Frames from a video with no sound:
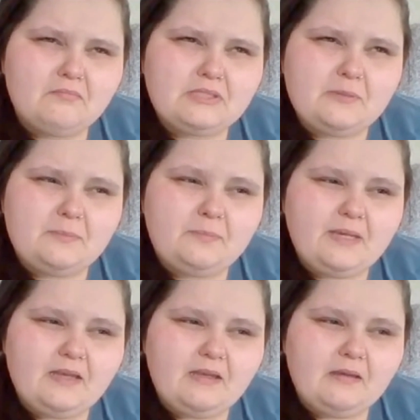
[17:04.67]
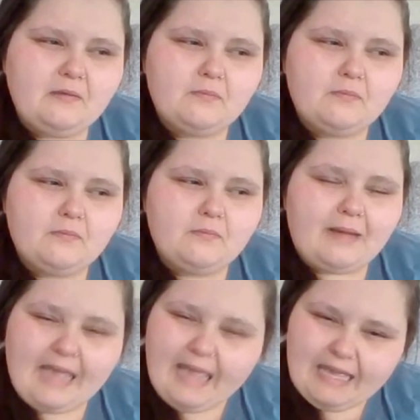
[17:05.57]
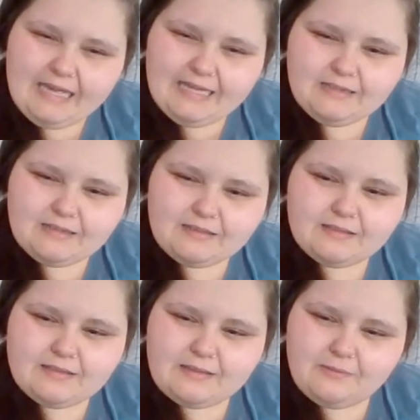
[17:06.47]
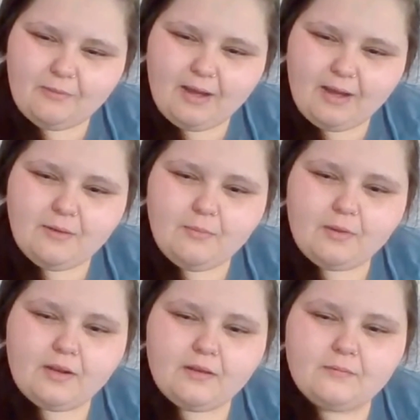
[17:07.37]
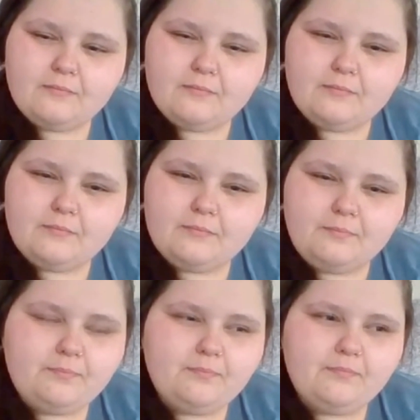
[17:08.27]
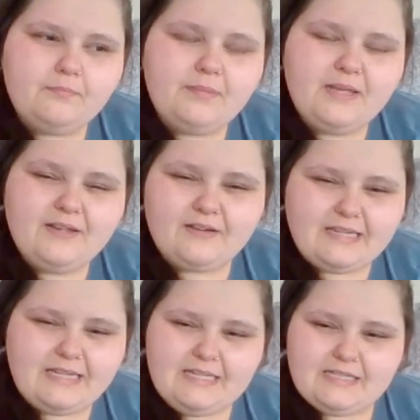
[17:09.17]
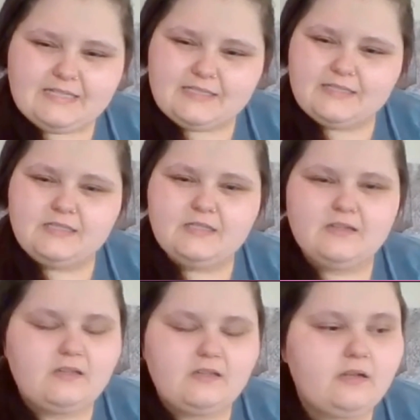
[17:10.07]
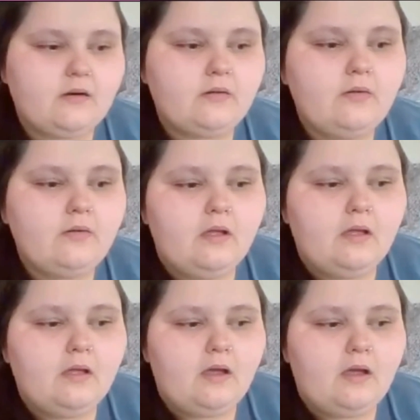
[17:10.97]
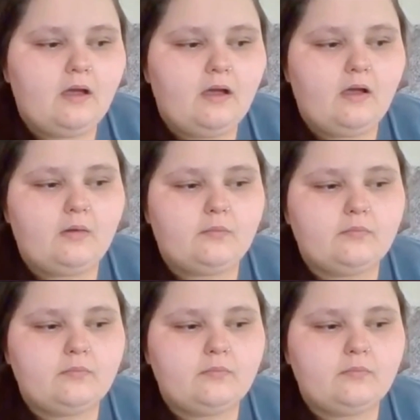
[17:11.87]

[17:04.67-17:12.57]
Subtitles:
to be my aunt, then why do I want to be your niece? You know? I